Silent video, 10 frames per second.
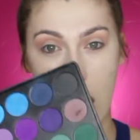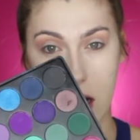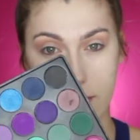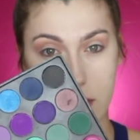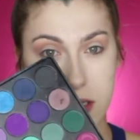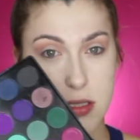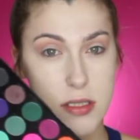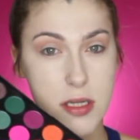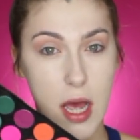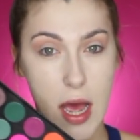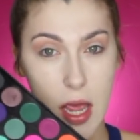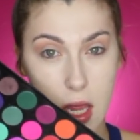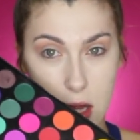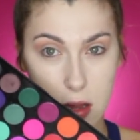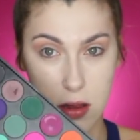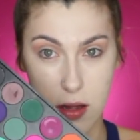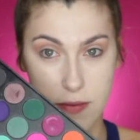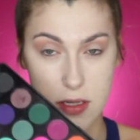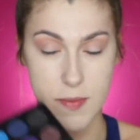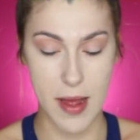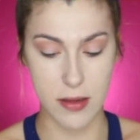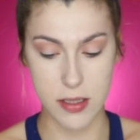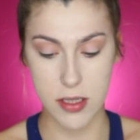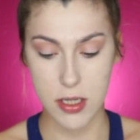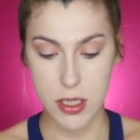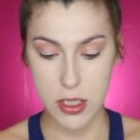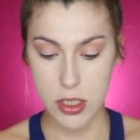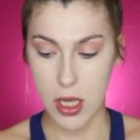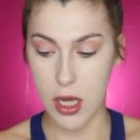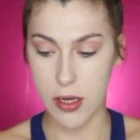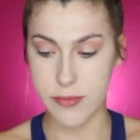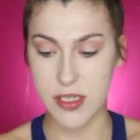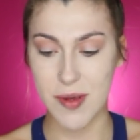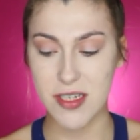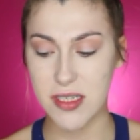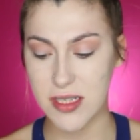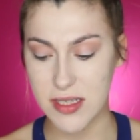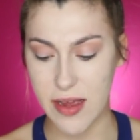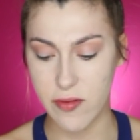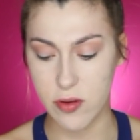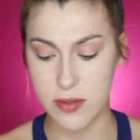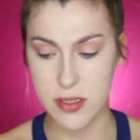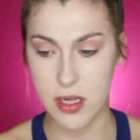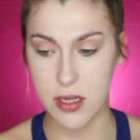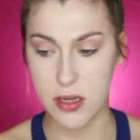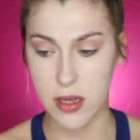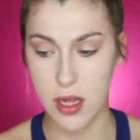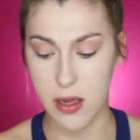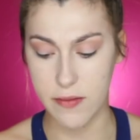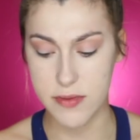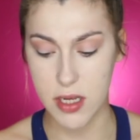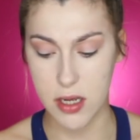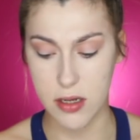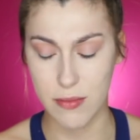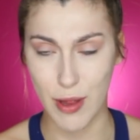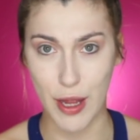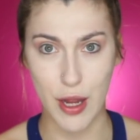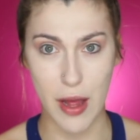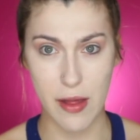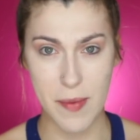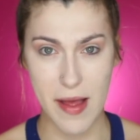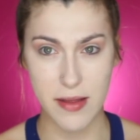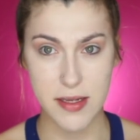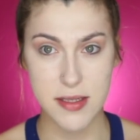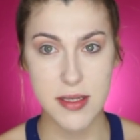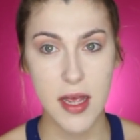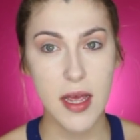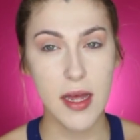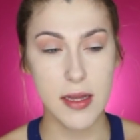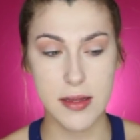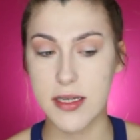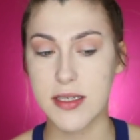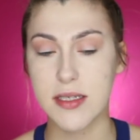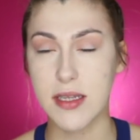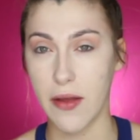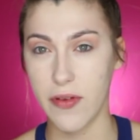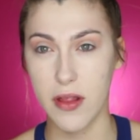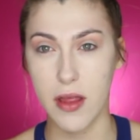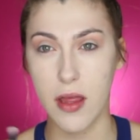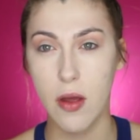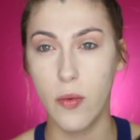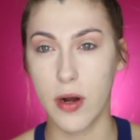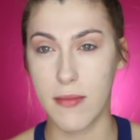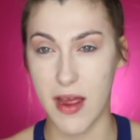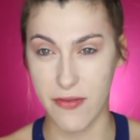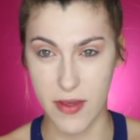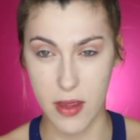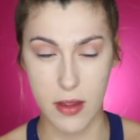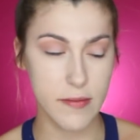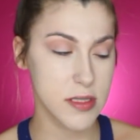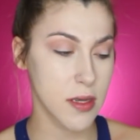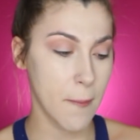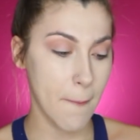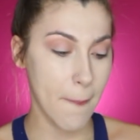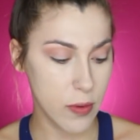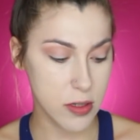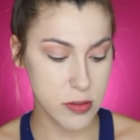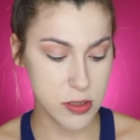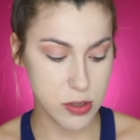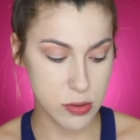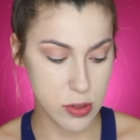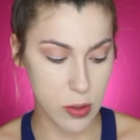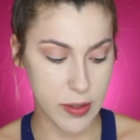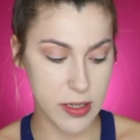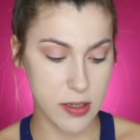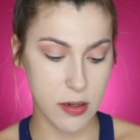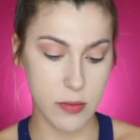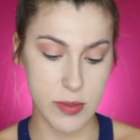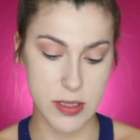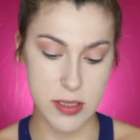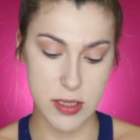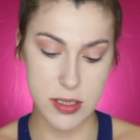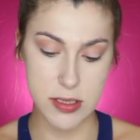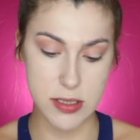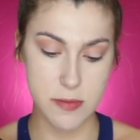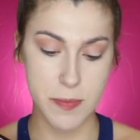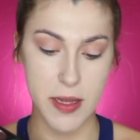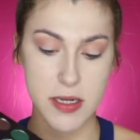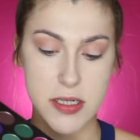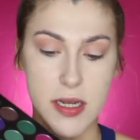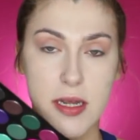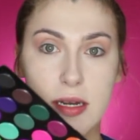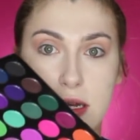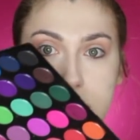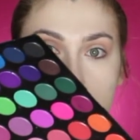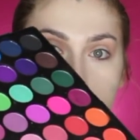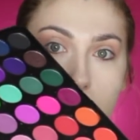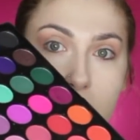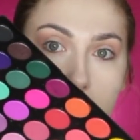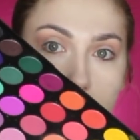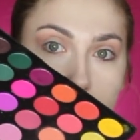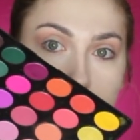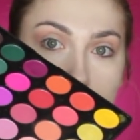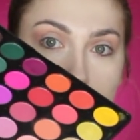out of this. I love this palette, especially since I've always loved like color palettes. This is definitely one of my faves. We're going to go in with this pink shade next to the white right